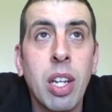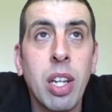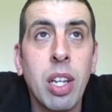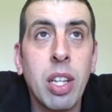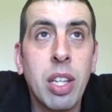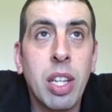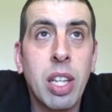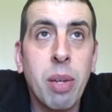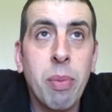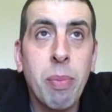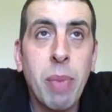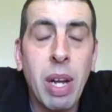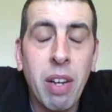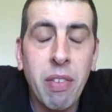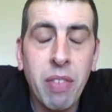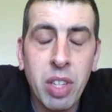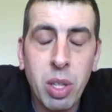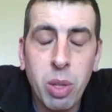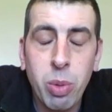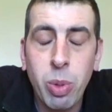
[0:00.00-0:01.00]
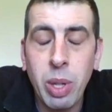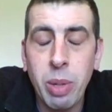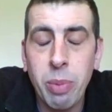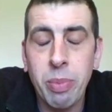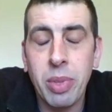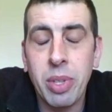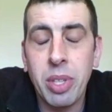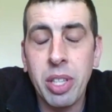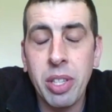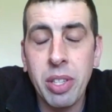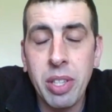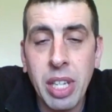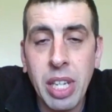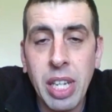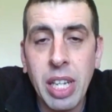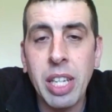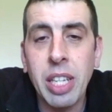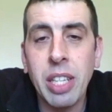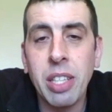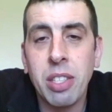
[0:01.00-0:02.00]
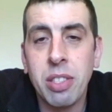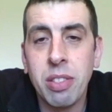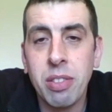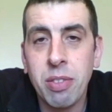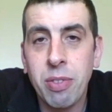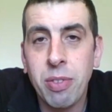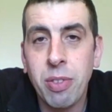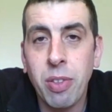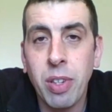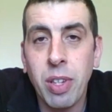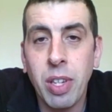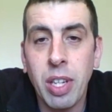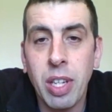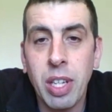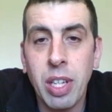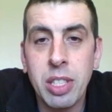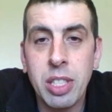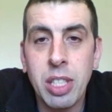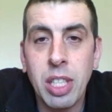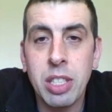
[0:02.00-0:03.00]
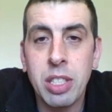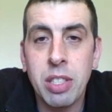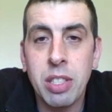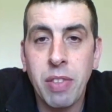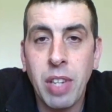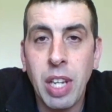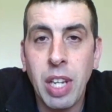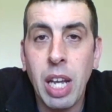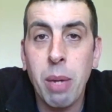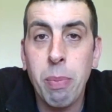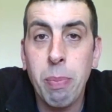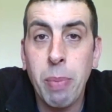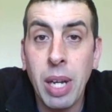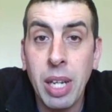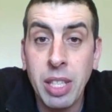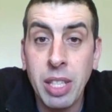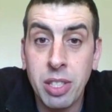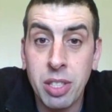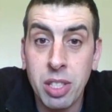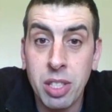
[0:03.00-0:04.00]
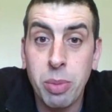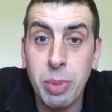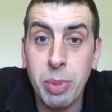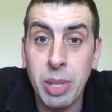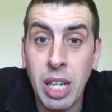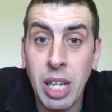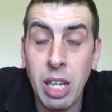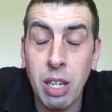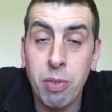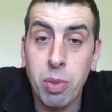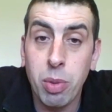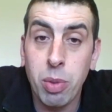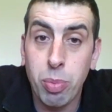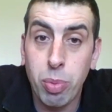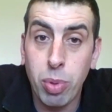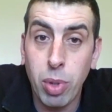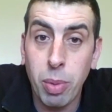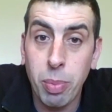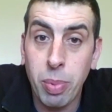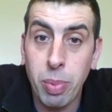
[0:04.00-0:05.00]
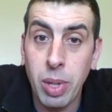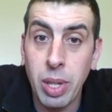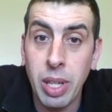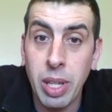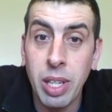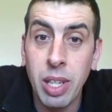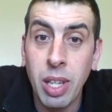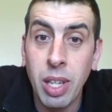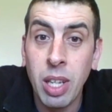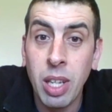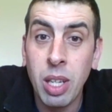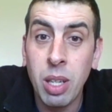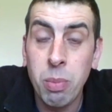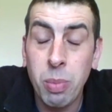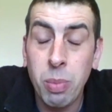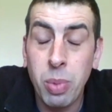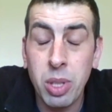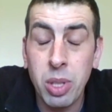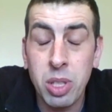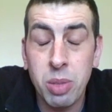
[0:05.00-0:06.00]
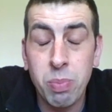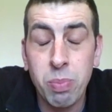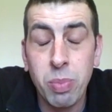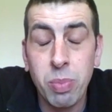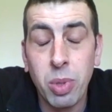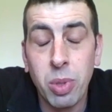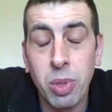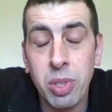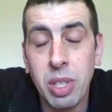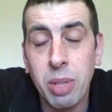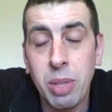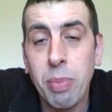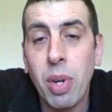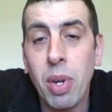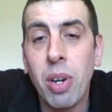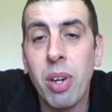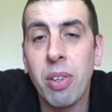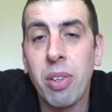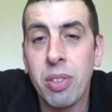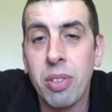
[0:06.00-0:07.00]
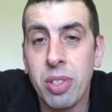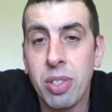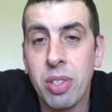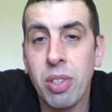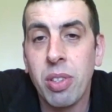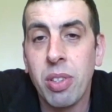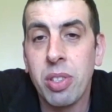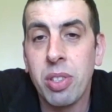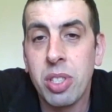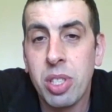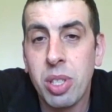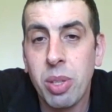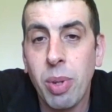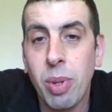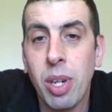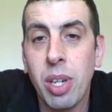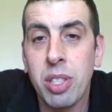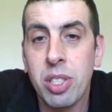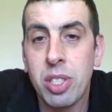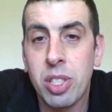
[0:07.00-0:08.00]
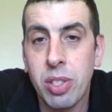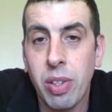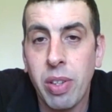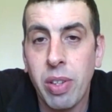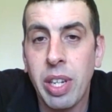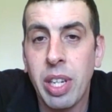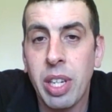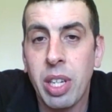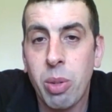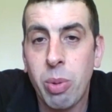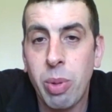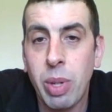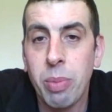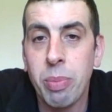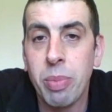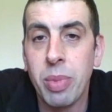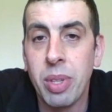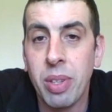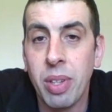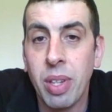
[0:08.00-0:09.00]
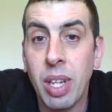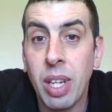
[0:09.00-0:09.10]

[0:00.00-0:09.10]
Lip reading: the amount of equipment you need for an intensive care patient to be cared for properly puts more demand onto our site equipment.